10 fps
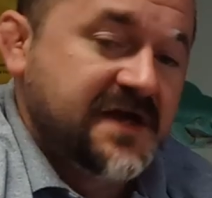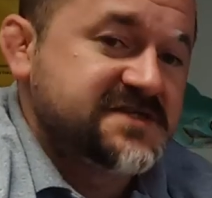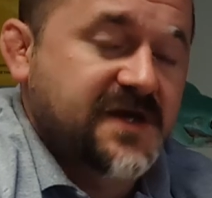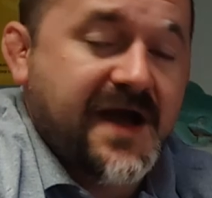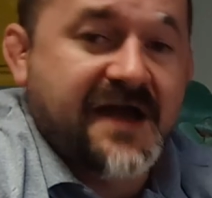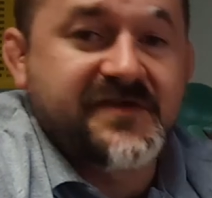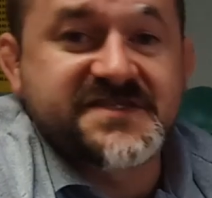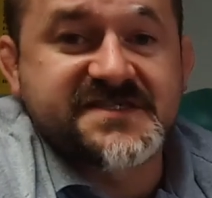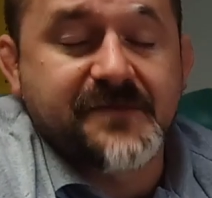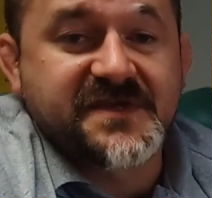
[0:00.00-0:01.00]
So arid
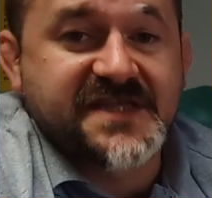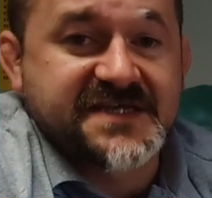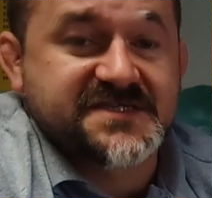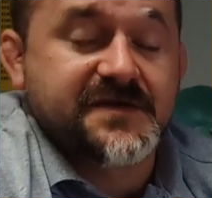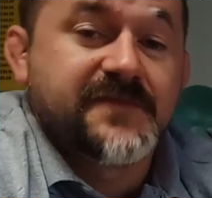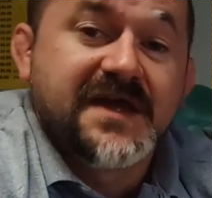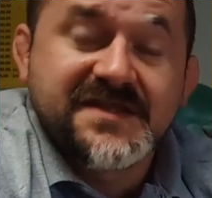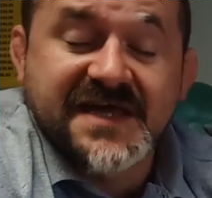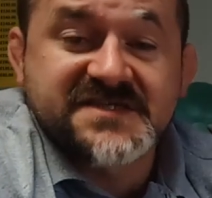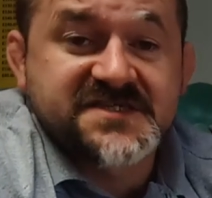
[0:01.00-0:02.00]
semi-desert,
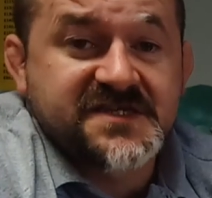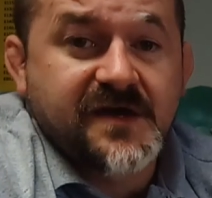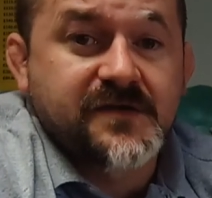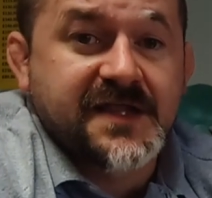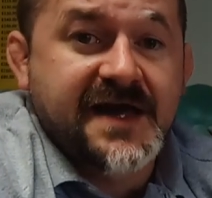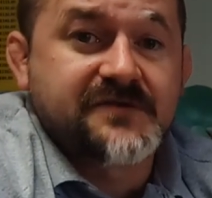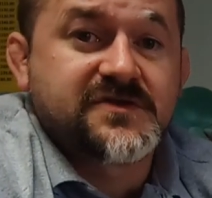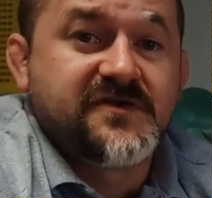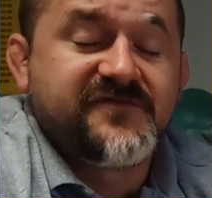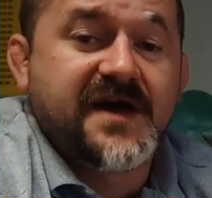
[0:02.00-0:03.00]
next to no cloud
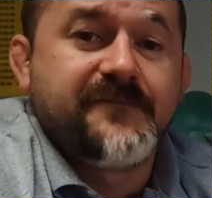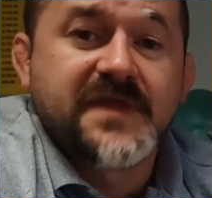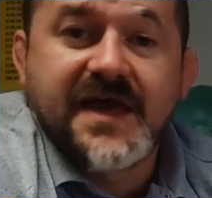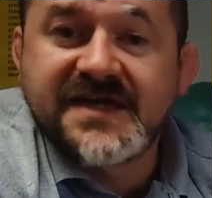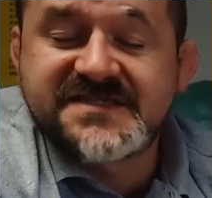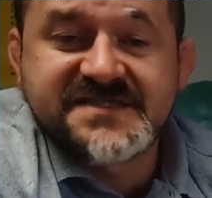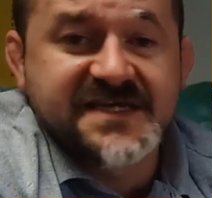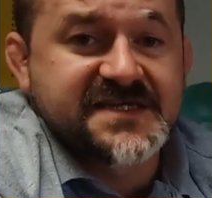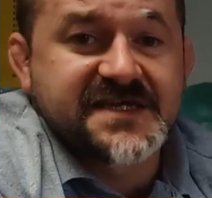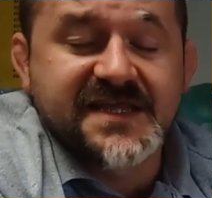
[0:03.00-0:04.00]
cover,
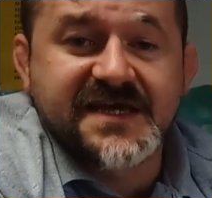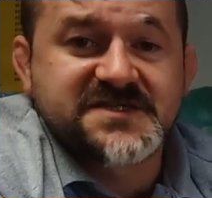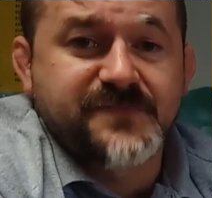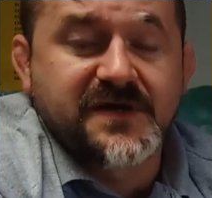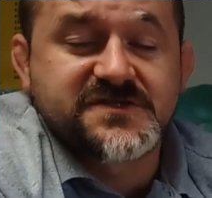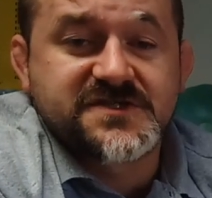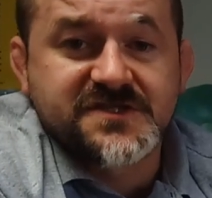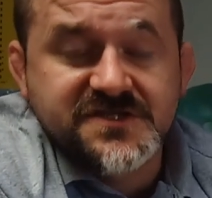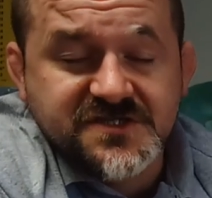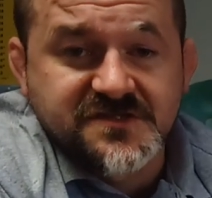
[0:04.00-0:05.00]
exceedingly exposed to
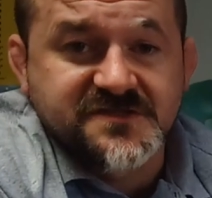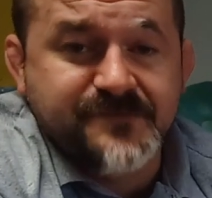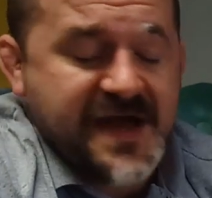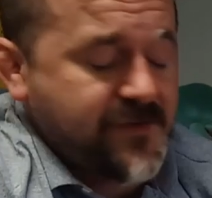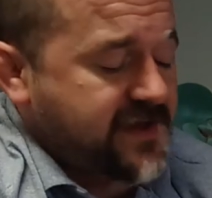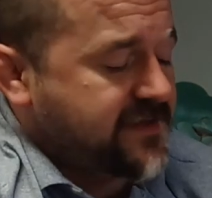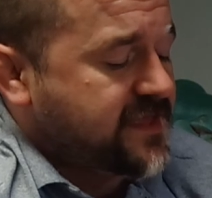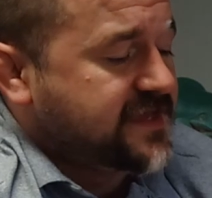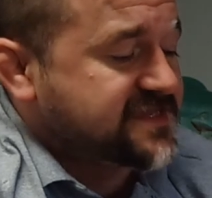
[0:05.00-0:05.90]
the sun's power.